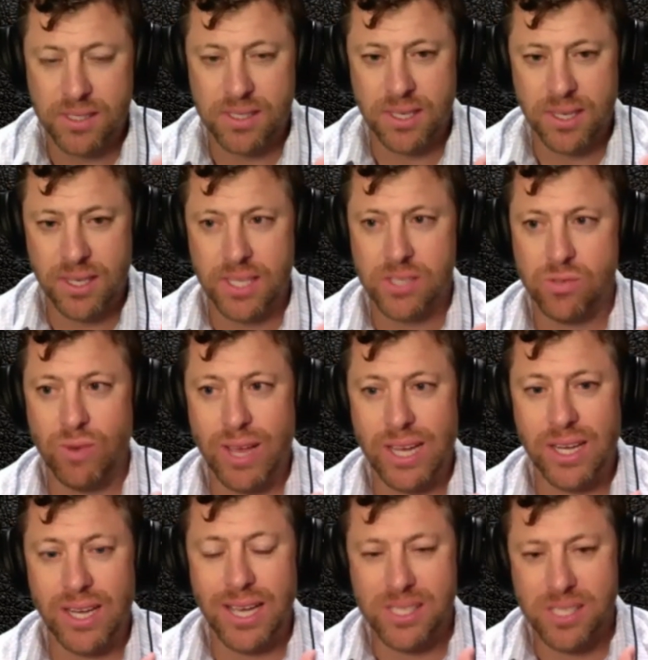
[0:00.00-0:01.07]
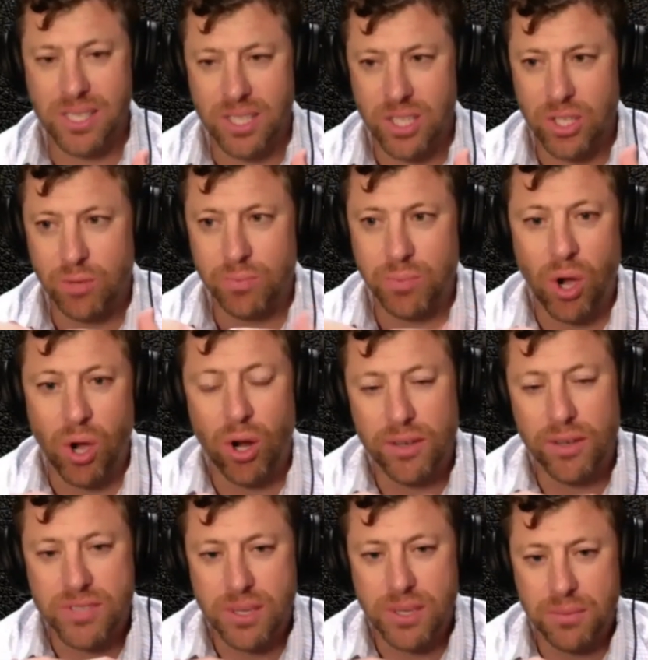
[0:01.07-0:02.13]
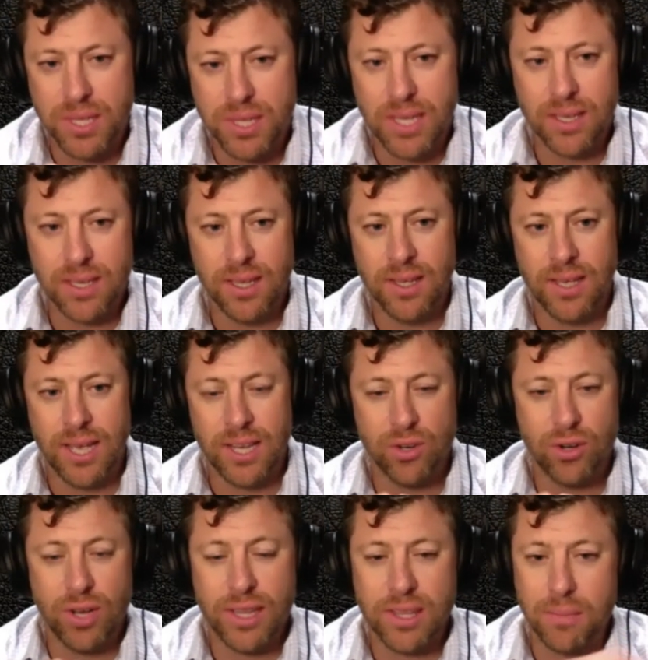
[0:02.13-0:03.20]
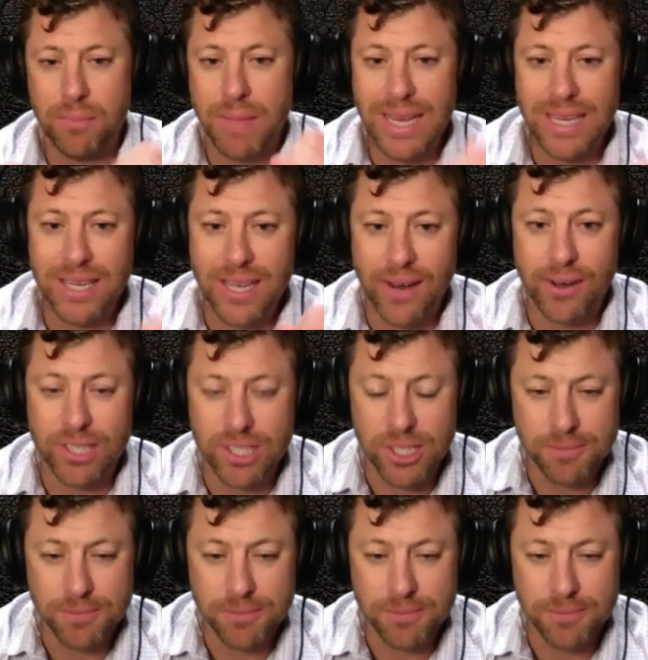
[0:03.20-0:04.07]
It's recognizing that you're part of something and you're not the main character.